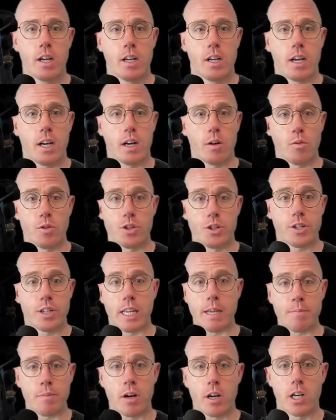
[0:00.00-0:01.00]
we'll just
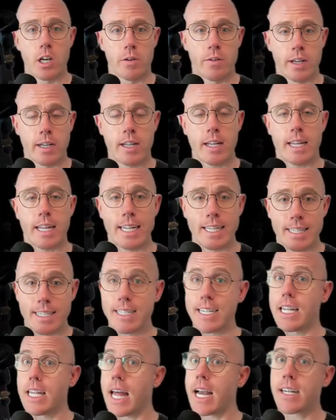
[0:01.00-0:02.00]
keep on going. It's
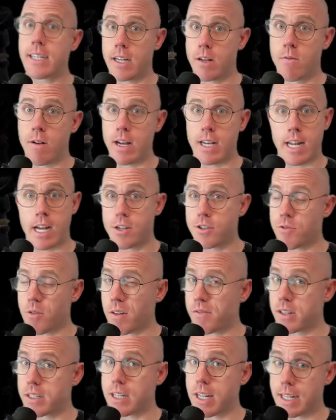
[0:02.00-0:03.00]
selected right now, so we don't
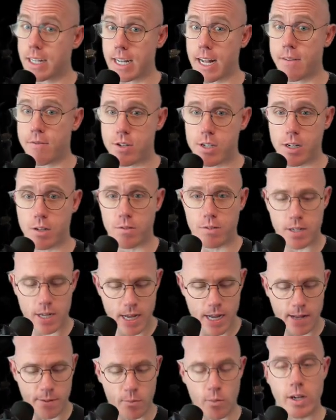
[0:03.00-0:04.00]
have to select it every single
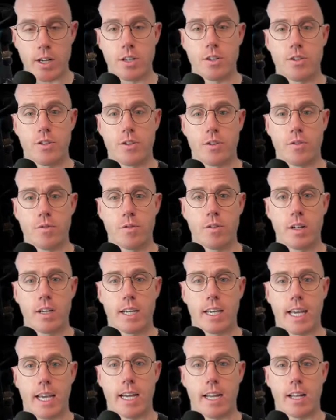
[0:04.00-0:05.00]
time. We could just do
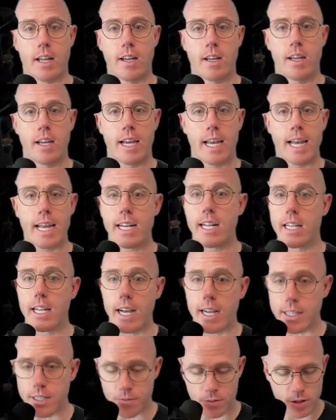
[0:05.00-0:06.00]
Cana
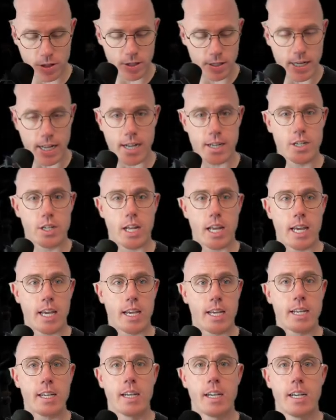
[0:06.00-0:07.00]
analyze, which is
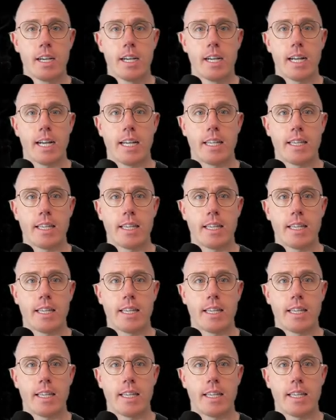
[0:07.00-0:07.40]
-A, and